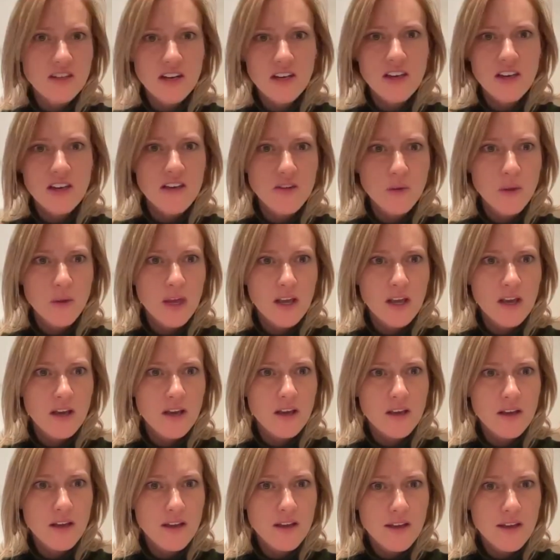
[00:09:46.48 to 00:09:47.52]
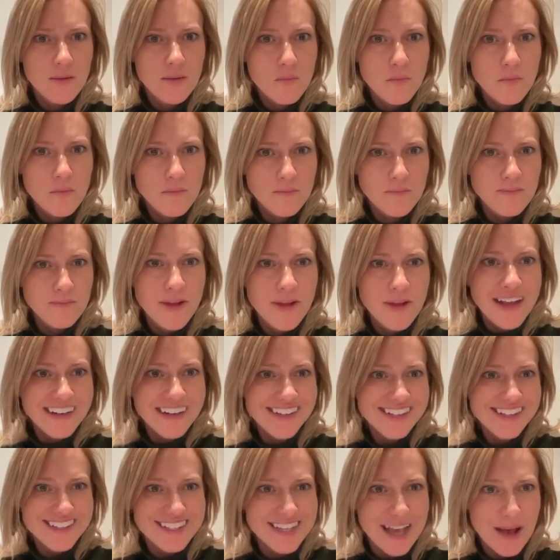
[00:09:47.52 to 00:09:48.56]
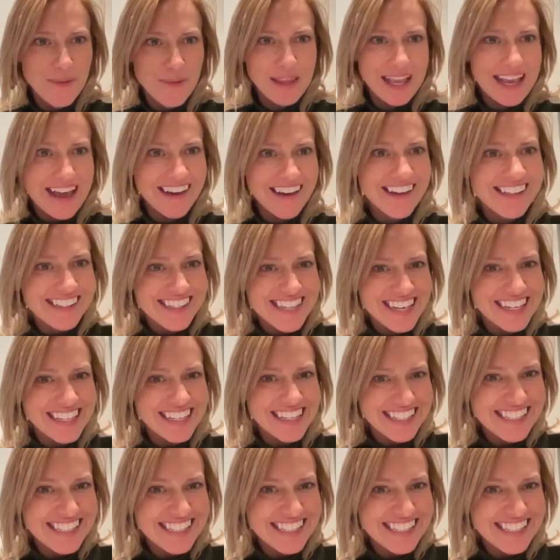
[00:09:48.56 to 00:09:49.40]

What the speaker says: and I gave you like something else.